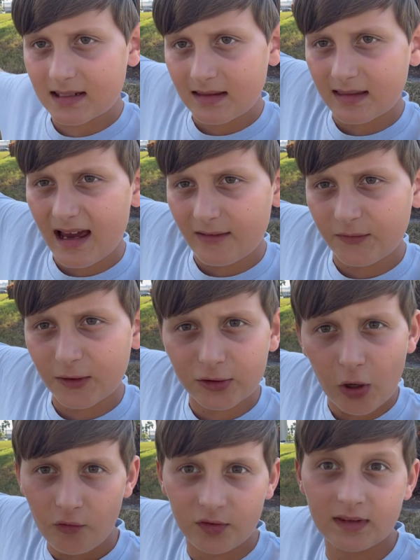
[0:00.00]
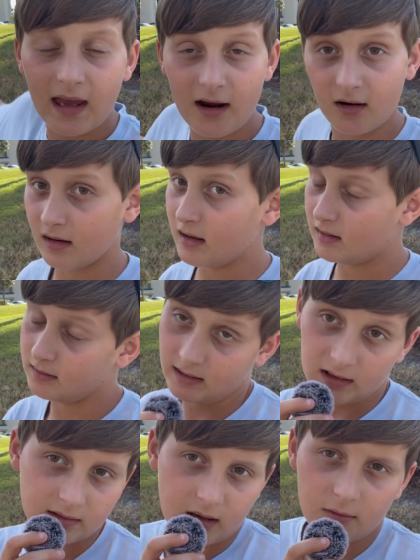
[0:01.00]
in that field over there.
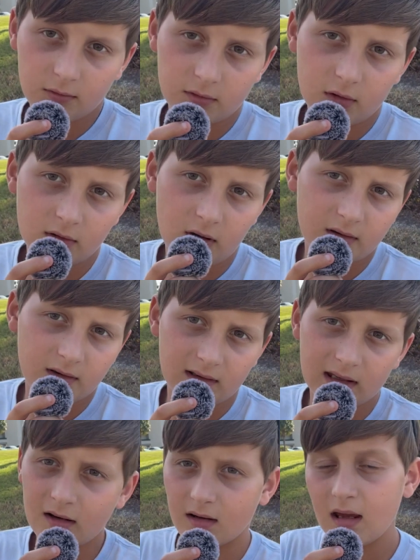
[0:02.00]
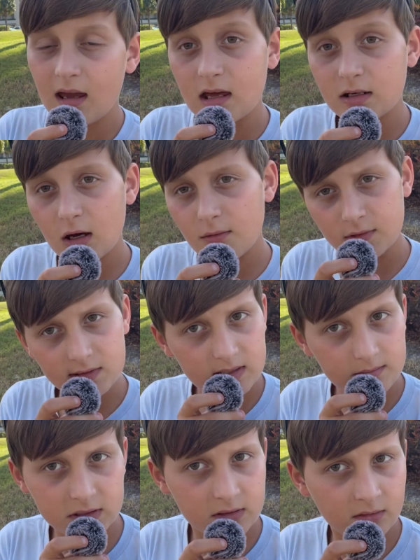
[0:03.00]
They're not no longer here, and no one
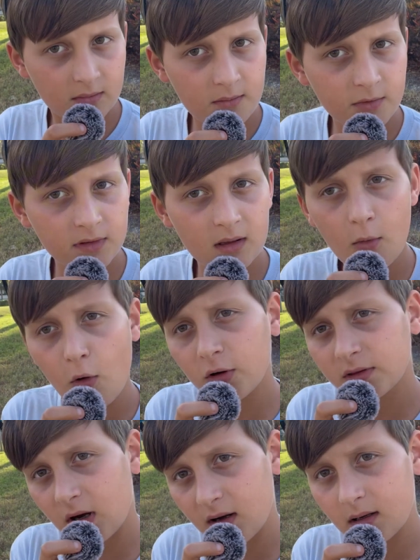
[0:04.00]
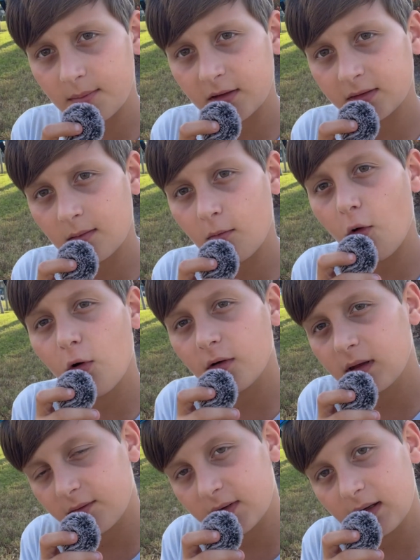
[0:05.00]
seems to remember them or talk about them or
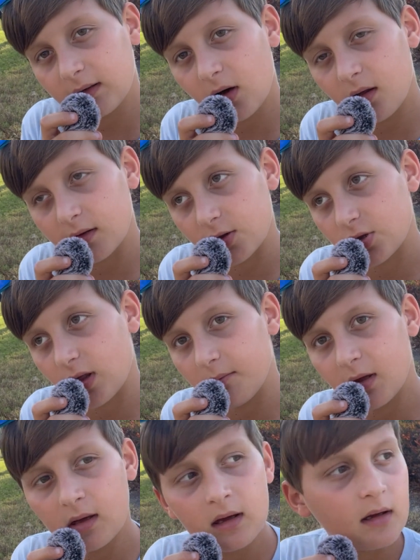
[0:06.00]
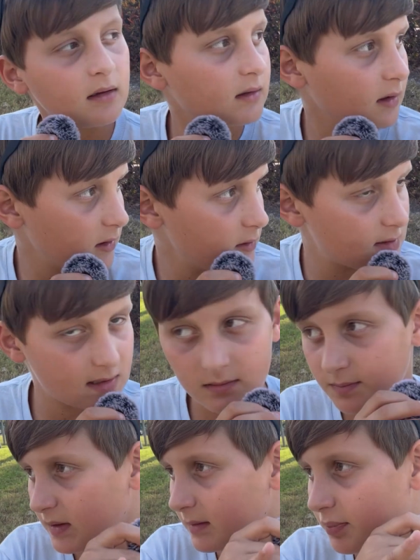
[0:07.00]
even acknowledge them. There used to
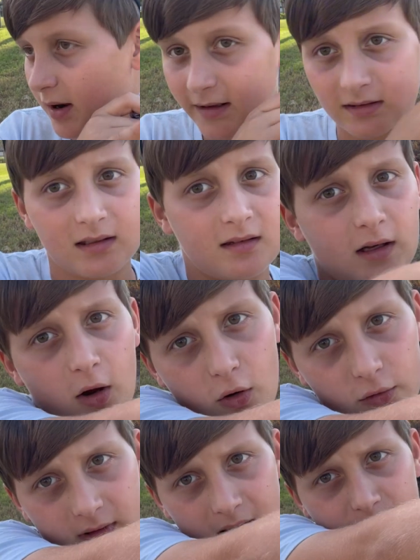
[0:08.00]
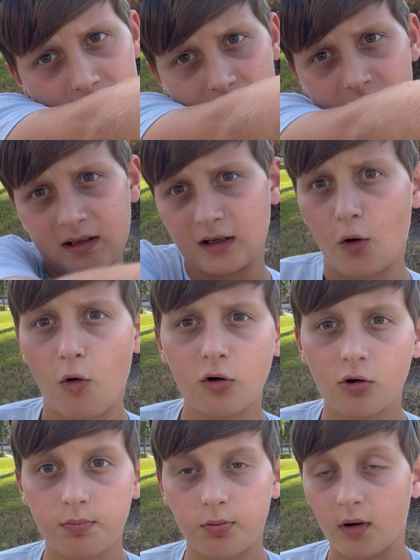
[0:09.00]
be practically a whole neighborhood in
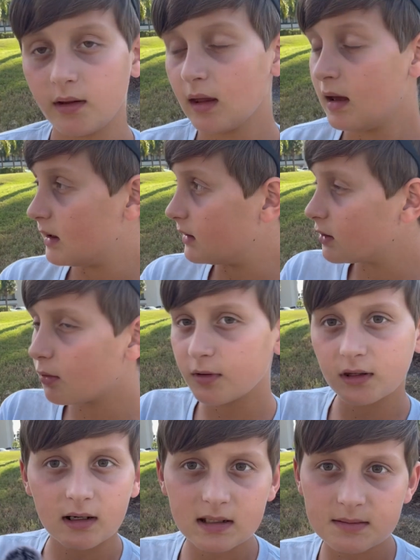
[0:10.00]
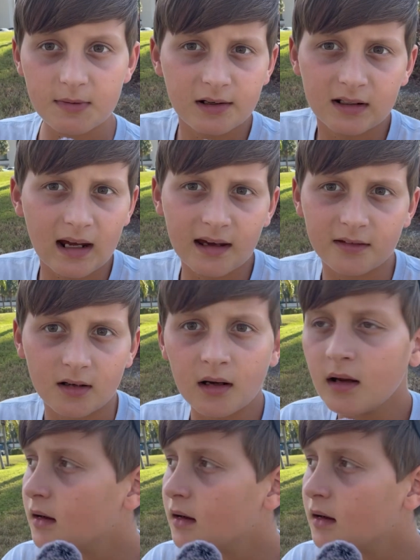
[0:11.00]
Coral Point, and no one talks about it either.